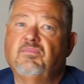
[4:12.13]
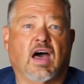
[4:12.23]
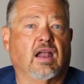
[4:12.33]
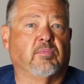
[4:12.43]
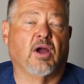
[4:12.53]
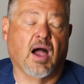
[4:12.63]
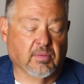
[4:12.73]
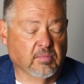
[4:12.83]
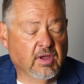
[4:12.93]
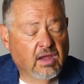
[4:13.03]
not a
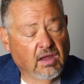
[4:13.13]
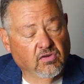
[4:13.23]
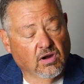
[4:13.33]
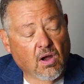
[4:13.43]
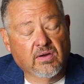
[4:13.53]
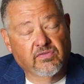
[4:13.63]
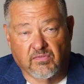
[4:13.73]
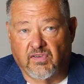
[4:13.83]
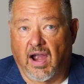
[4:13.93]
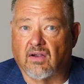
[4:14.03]
problem. If you're going from
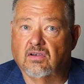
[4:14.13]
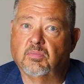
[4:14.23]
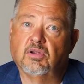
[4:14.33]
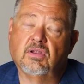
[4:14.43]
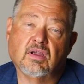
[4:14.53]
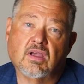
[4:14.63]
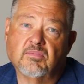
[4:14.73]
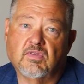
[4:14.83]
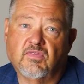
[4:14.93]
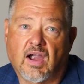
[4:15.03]
variable income
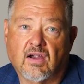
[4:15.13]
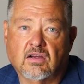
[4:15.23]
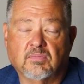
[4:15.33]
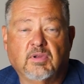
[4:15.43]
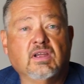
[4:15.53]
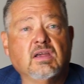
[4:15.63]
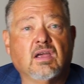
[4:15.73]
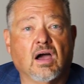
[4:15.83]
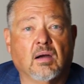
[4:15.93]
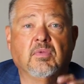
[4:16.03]
to variable
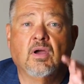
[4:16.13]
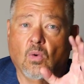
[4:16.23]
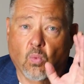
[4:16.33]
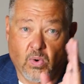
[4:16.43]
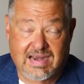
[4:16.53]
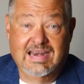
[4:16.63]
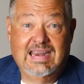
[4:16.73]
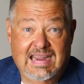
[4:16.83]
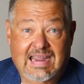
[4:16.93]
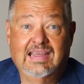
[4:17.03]
income, we
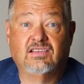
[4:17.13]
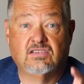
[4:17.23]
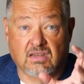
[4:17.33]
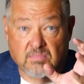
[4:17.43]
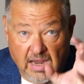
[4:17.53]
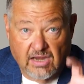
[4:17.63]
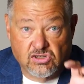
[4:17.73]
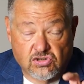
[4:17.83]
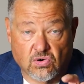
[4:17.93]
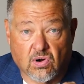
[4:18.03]
need to make
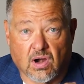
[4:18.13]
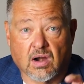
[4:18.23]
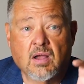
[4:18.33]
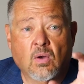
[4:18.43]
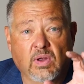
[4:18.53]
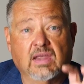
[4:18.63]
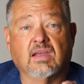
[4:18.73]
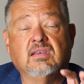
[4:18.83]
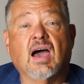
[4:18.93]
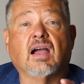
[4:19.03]
sure we
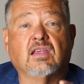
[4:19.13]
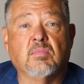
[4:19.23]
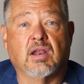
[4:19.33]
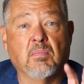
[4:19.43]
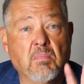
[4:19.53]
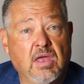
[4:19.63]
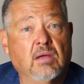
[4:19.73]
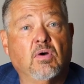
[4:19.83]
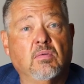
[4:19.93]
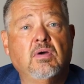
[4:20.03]
can document a
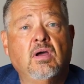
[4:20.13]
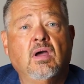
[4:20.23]
minimum